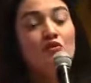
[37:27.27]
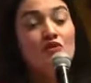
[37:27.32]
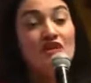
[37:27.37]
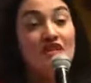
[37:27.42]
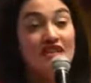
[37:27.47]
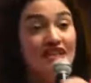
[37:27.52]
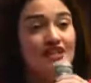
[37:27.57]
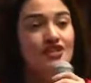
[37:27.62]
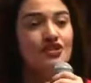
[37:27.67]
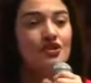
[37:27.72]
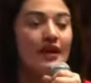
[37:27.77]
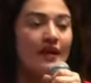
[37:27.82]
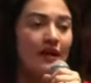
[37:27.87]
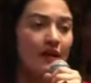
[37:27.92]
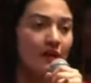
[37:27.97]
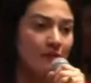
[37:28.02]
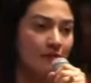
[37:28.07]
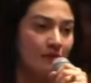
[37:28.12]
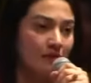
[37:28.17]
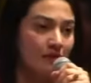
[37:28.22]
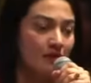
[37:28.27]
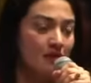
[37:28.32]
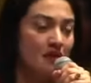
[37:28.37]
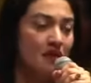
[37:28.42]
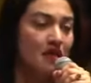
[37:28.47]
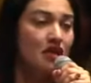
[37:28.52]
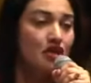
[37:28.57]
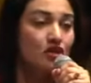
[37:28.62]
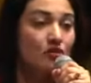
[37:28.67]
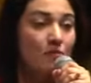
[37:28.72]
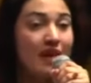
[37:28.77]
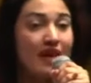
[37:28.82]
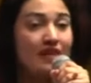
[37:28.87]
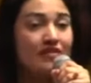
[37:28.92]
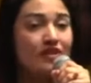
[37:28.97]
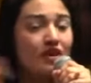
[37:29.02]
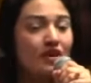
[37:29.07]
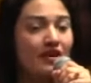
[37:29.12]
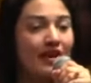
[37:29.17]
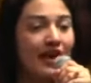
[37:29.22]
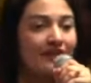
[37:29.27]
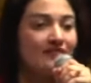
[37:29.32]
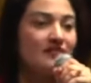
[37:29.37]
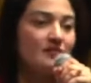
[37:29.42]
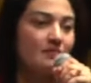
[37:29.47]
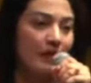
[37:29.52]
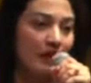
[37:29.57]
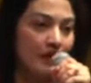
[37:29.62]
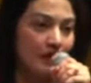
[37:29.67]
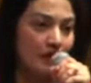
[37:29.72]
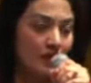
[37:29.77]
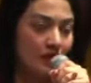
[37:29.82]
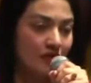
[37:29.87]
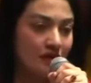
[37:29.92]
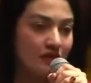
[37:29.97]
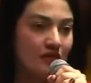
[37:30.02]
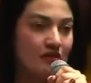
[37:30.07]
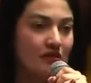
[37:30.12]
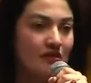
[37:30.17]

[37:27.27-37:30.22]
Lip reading: who need your help, you make their lives better.